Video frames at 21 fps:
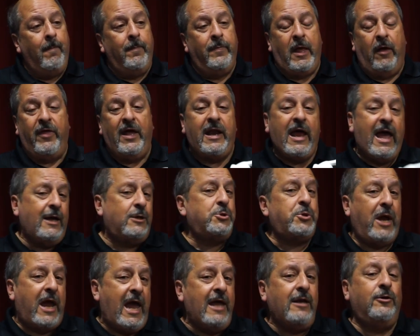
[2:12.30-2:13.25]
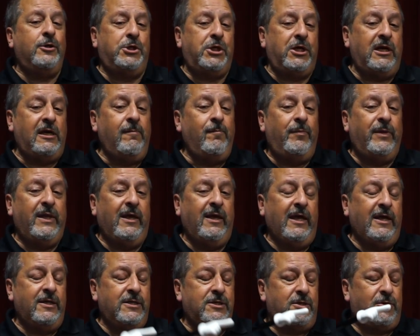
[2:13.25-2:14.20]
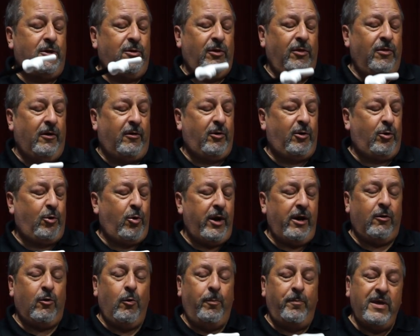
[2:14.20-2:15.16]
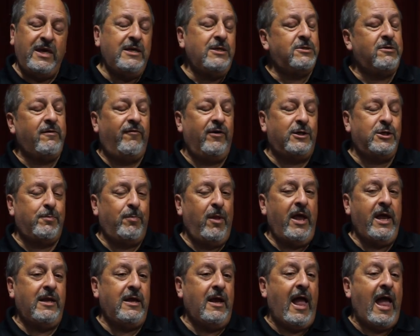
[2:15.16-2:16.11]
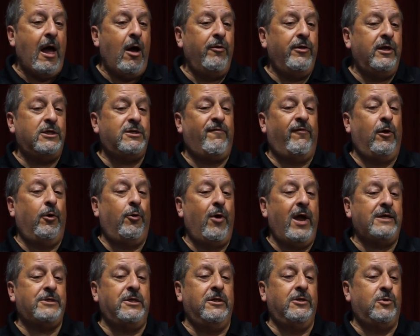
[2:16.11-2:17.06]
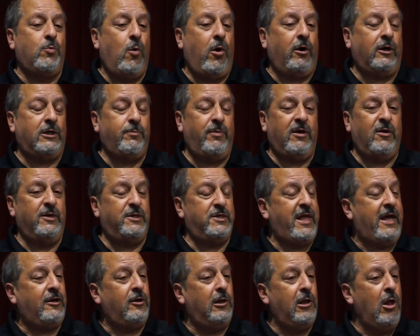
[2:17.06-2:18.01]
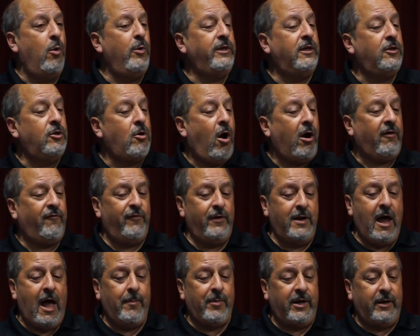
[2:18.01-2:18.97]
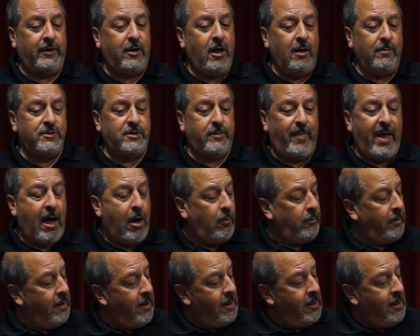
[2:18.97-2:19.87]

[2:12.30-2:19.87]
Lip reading: Now, that extra energy is the critical piece of explaining how this fluorescence works, because that glow-in-the-dark phenomenon comes about